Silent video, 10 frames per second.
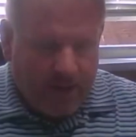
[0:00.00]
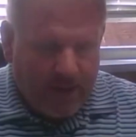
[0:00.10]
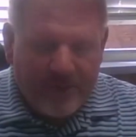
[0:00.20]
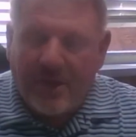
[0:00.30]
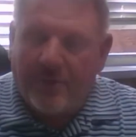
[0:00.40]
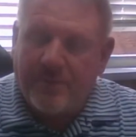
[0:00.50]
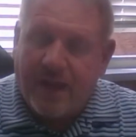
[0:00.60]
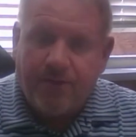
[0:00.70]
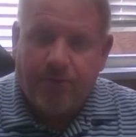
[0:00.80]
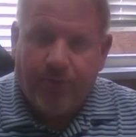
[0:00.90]
and we told them,
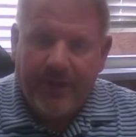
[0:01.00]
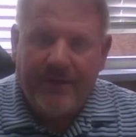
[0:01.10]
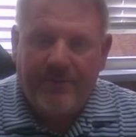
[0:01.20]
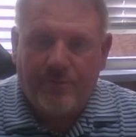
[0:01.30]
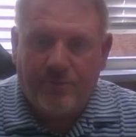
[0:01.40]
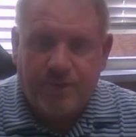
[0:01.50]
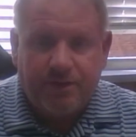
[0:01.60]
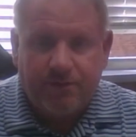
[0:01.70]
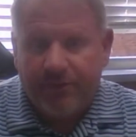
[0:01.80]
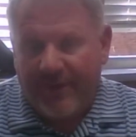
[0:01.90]
hey, we,
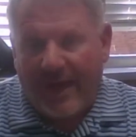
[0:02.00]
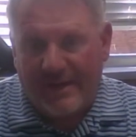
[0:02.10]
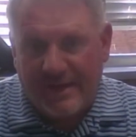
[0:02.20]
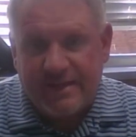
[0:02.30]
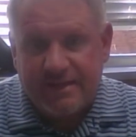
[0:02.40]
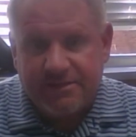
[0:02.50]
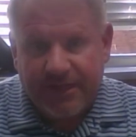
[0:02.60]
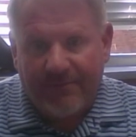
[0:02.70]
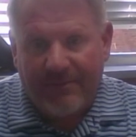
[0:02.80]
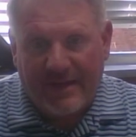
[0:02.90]
we, we've got needs,
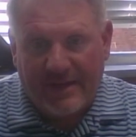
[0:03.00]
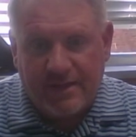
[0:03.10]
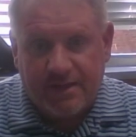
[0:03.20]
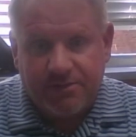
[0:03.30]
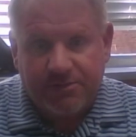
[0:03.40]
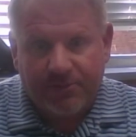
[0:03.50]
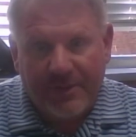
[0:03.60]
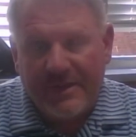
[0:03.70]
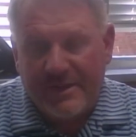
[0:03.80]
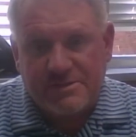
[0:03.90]
unmet needs.
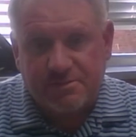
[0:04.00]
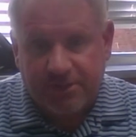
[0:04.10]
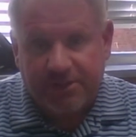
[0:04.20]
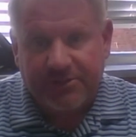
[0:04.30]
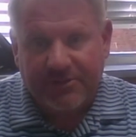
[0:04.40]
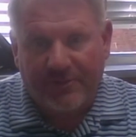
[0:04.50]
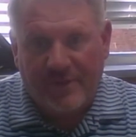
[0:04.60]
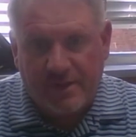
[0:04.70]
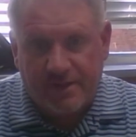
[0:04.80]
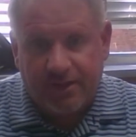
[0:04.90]
We need some additional
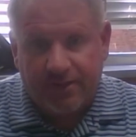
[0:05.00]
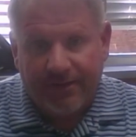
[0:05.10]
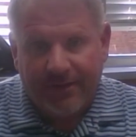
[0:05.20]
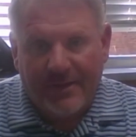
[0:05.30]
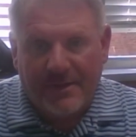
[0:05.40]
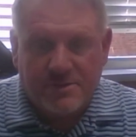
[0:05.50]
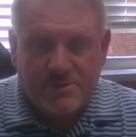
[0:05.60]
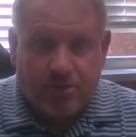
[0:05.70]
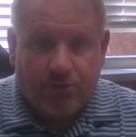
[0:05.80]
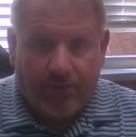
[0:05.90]
funding.
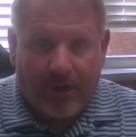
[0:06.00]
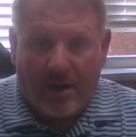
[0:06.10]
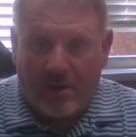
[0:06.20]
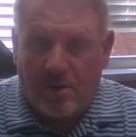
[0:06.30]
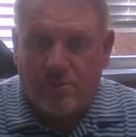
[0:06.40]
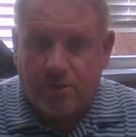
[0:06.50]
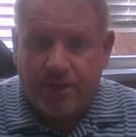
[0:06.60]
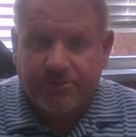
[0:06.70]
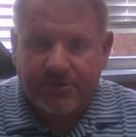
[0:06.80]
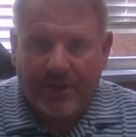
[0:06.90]
So our local
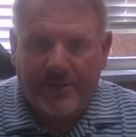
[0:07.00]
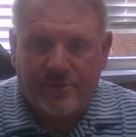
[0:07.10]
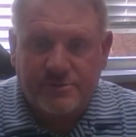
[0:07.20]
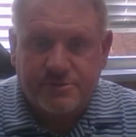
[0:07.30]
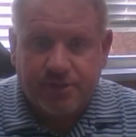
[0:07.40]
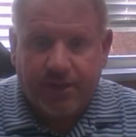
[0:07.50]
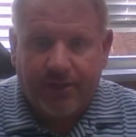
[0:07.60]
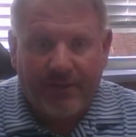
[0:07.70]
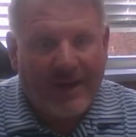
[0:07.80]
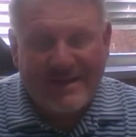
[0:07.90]
legislators,
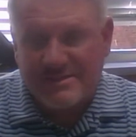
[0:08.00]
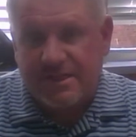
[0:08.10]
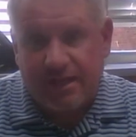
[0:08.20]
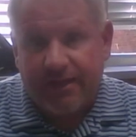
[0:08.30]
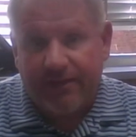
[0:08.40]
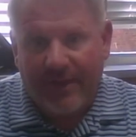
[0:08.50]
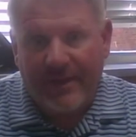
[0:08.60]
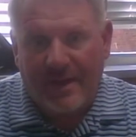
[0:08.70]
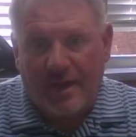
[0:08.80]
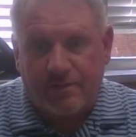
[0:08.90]
uh, the last day they
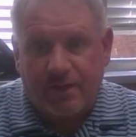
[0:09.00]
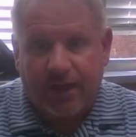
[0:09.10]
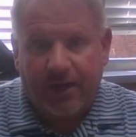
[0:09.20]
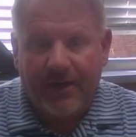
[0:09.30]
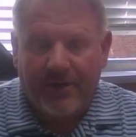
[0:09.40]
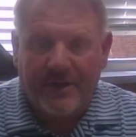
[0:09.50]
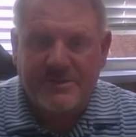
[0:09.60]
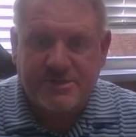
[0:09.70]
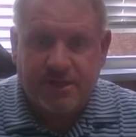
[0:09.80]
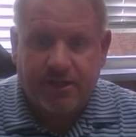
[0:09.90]
got they got a hearing
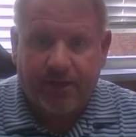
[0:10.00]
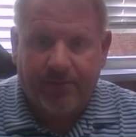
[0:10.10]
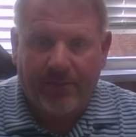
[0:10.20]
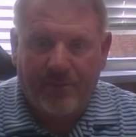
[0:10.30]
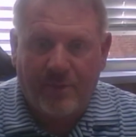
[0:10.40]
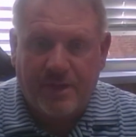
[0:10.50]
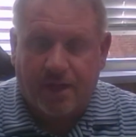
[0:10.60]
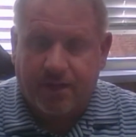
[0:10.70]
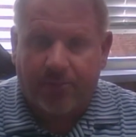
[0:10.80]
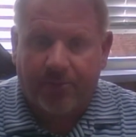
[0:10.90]
set up. We
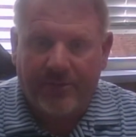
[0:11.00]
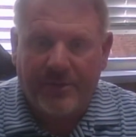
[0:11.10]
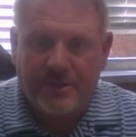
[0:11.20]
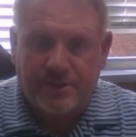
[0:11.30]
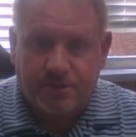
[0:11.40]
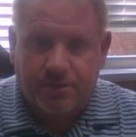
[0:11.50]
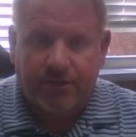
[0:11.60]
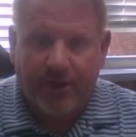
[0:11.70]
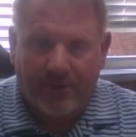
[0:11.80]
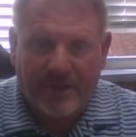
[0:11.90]
got the opportunity to,
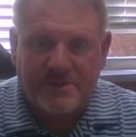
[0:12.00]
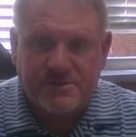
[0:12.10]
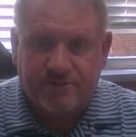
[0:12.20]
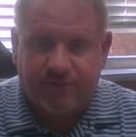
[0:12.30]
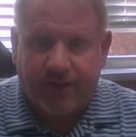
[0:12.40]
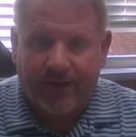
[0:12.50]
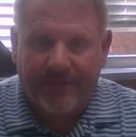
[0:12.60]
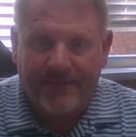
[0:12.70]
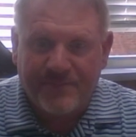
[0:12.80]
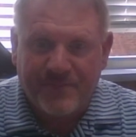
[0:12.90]
to go testify.